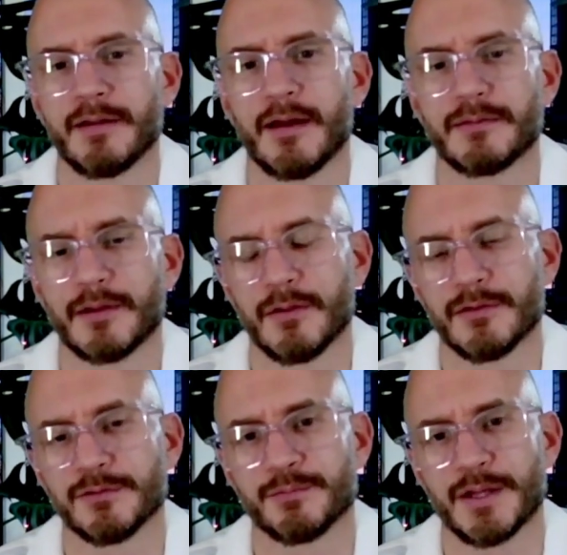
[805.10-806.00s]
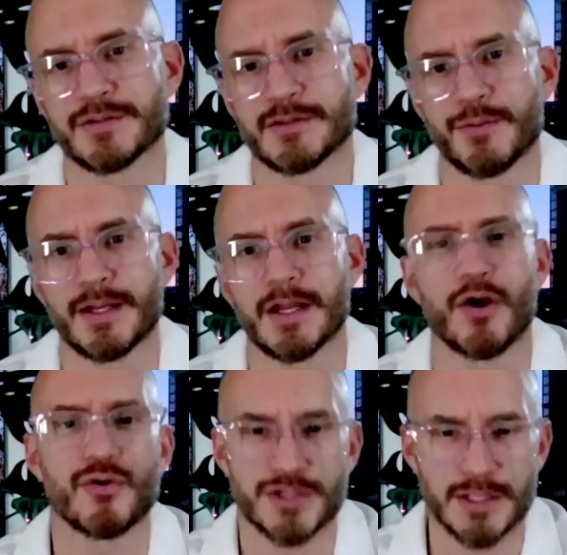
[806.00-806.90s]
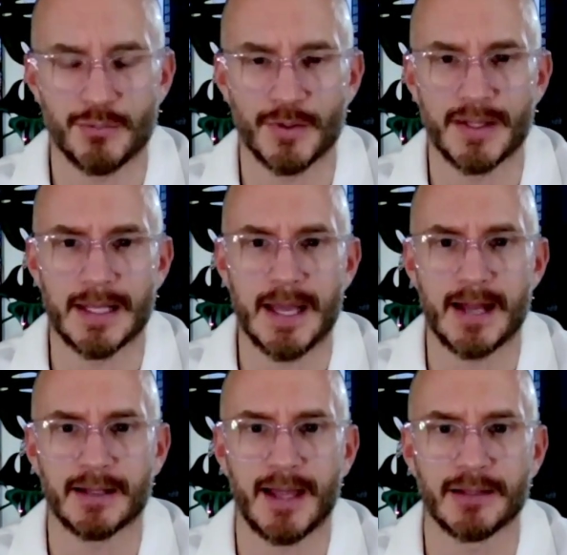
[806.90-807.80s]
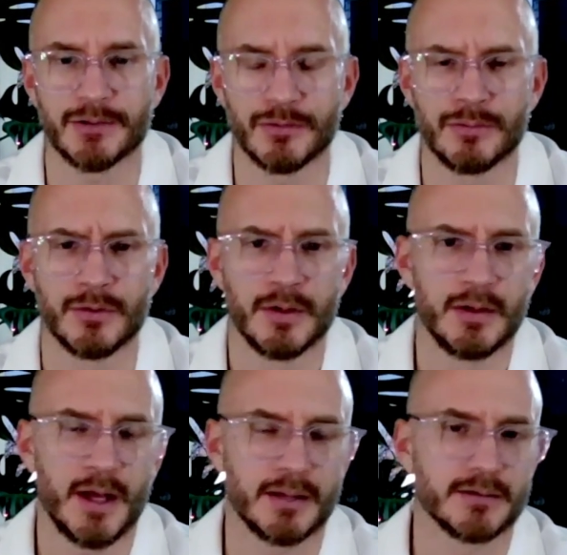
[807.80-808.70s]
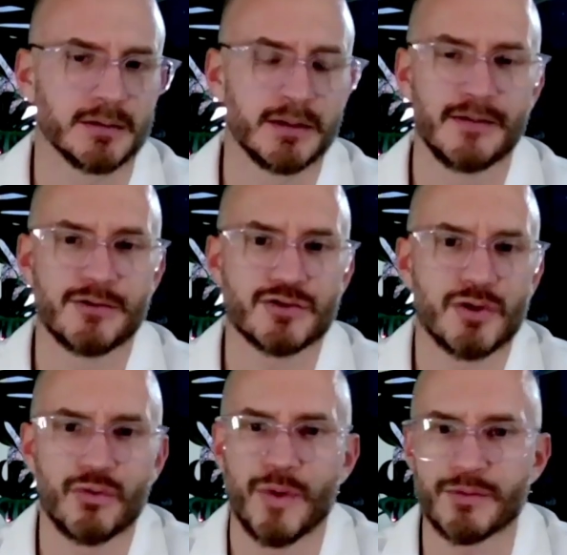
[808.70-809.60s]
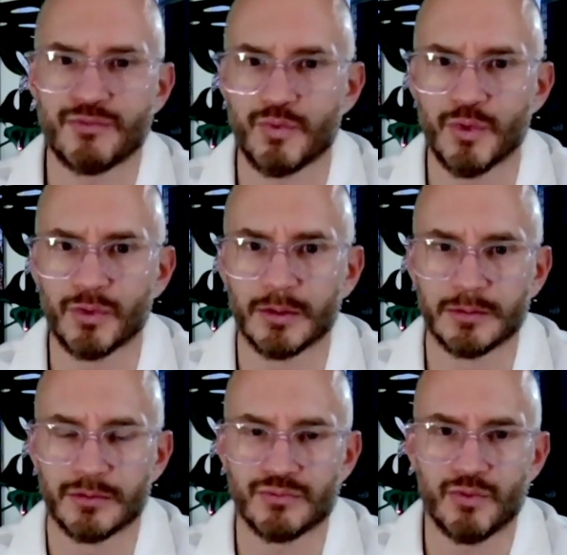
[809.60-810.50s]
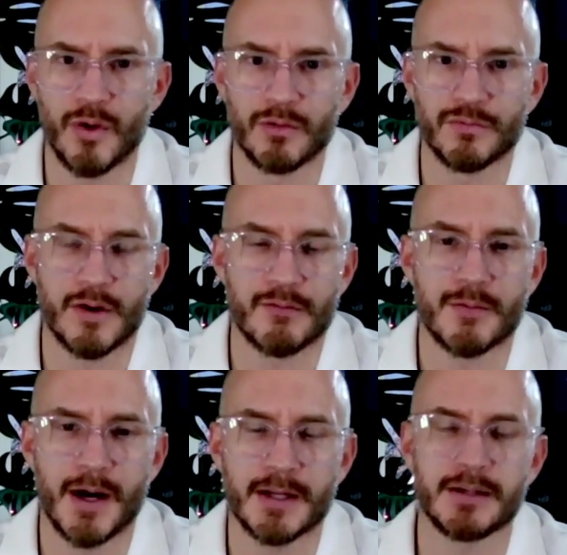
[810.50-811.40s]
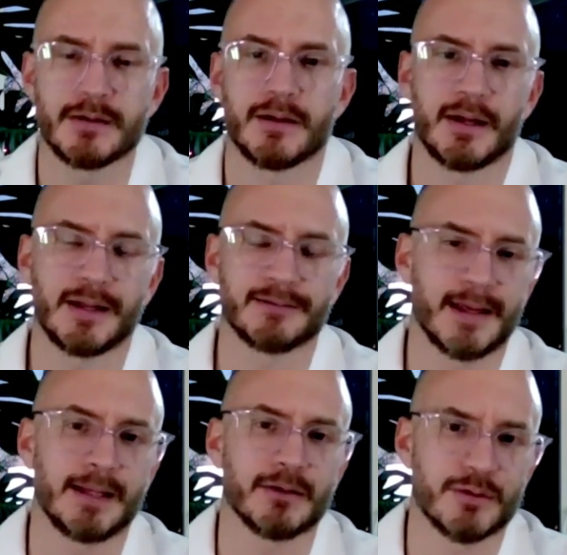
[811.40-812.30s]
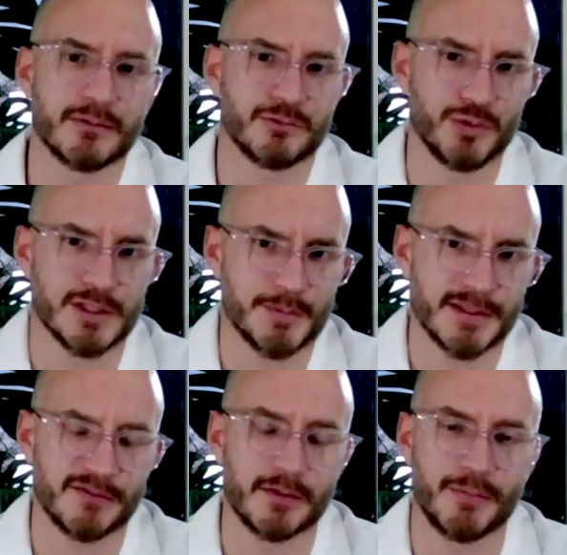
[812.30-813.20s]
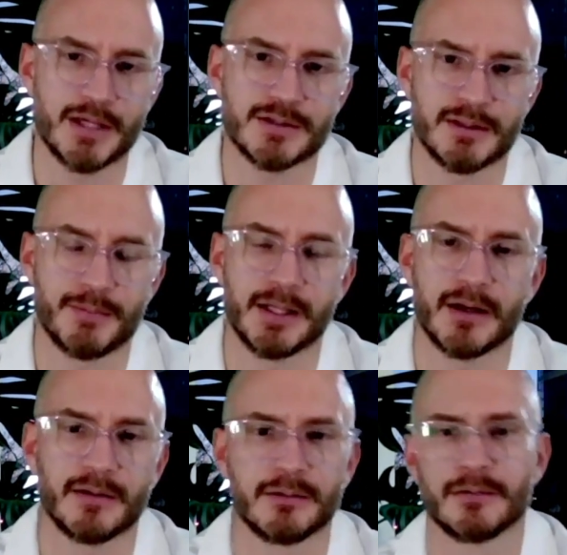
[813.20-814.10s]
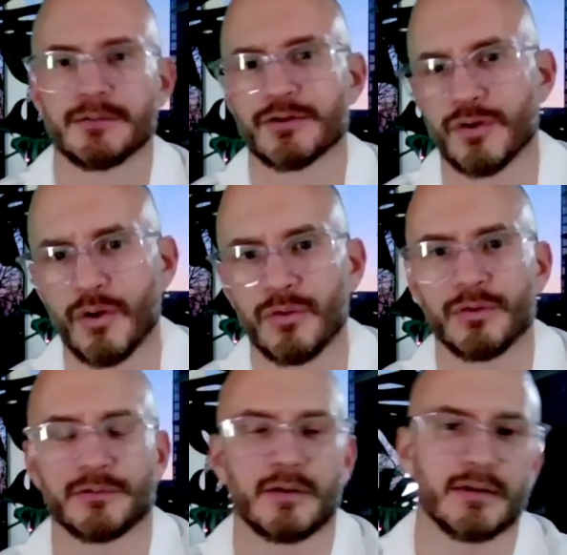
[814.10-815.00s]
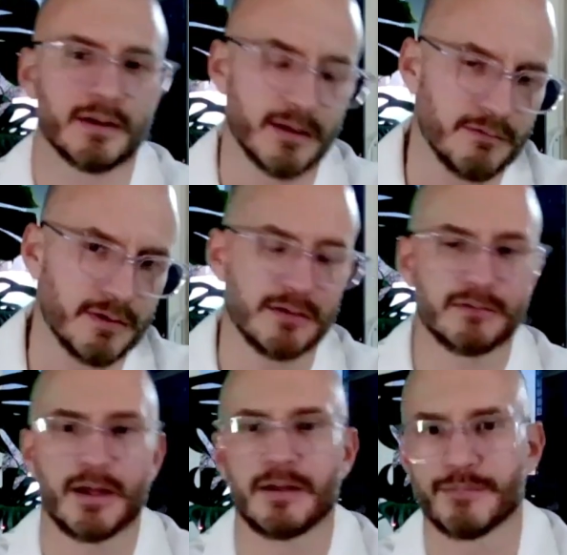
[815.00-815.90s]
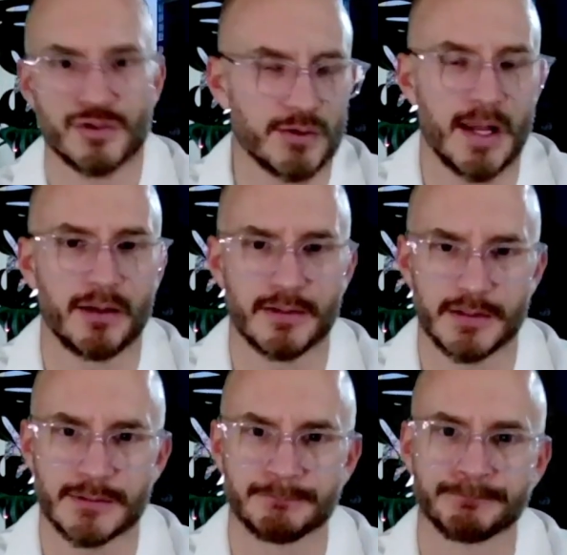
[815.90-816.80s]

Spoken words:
I tell these patients that we negotiate what they can and can't do. And there's no one rule for everybody. And I tailor it to each specific patient depending on their goals and activities and personalities.